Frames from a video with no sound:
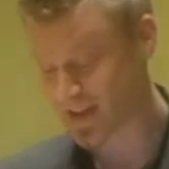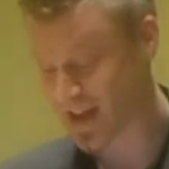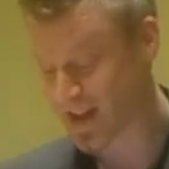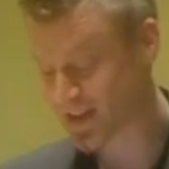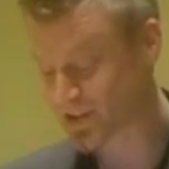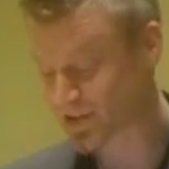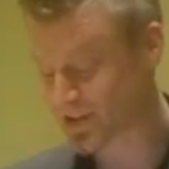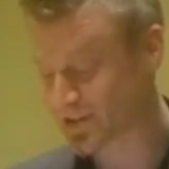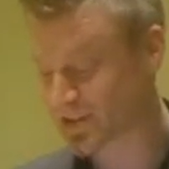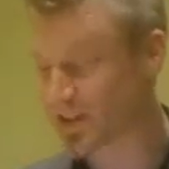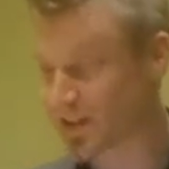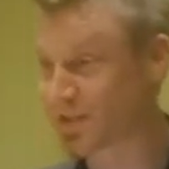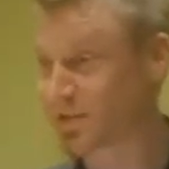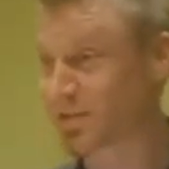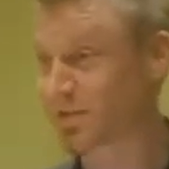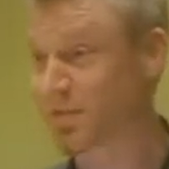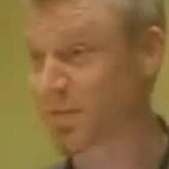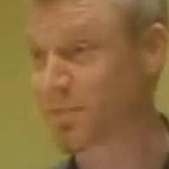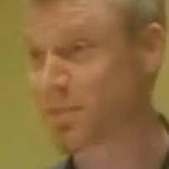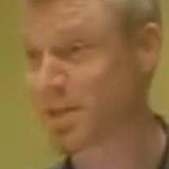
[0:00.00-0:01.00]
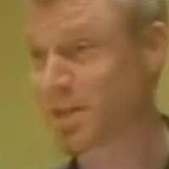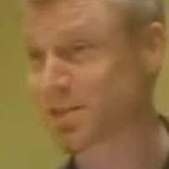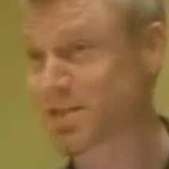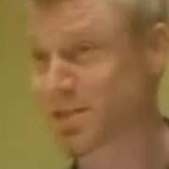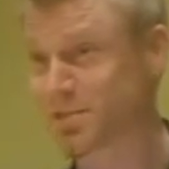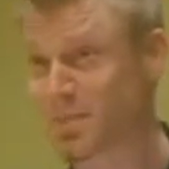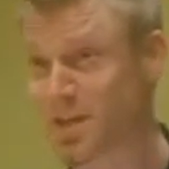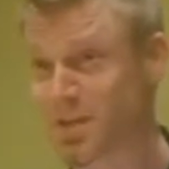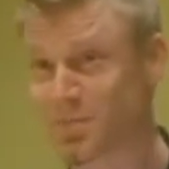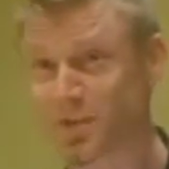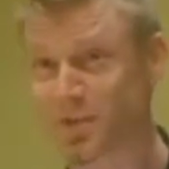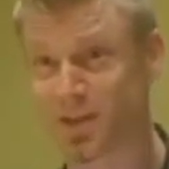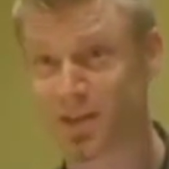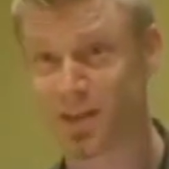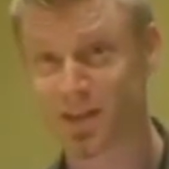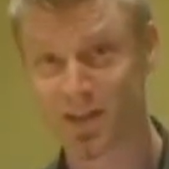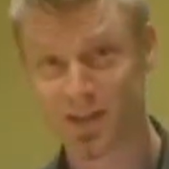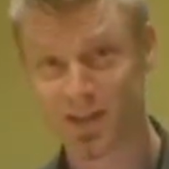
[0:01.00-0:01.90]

Action Center for Peace and Memory,